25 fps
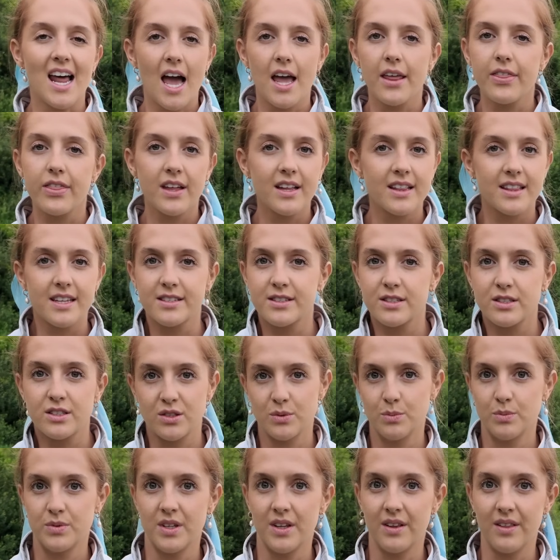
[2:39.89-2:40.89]
I think this is
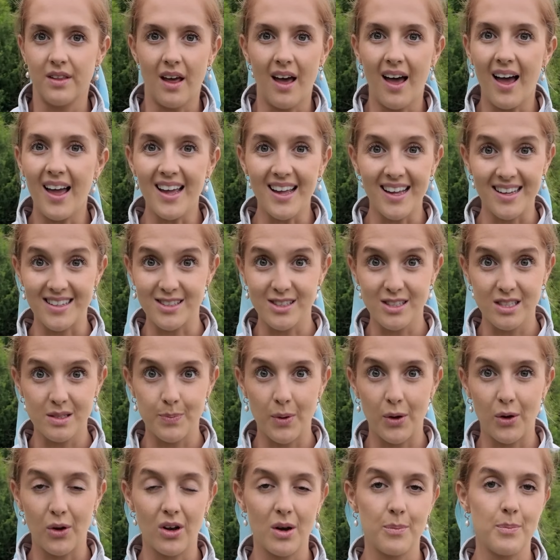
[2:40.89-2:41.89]
something that isn't
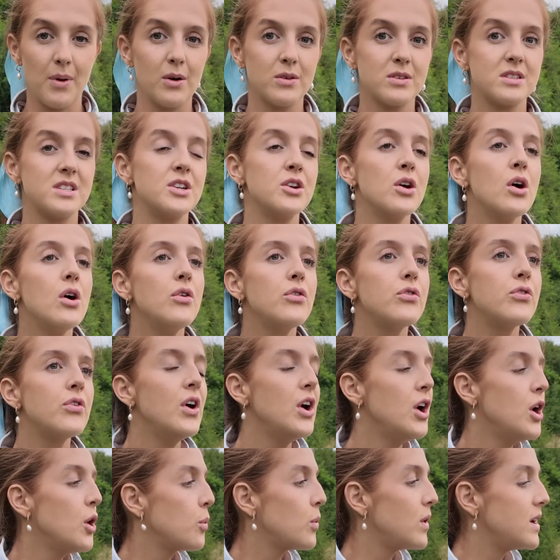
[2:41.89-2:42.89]
spoken about enough,
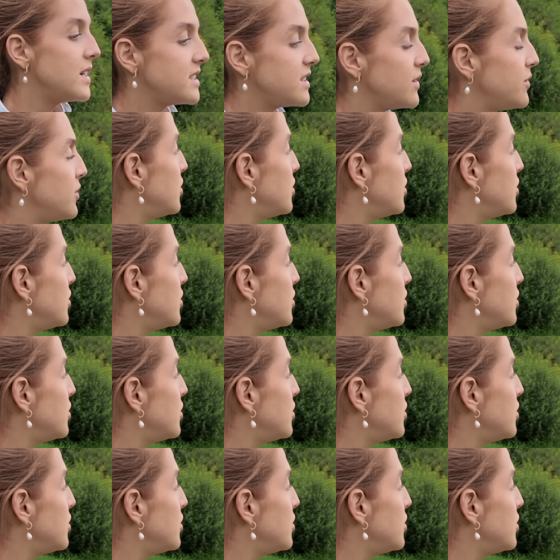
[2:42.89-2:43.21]
whereas if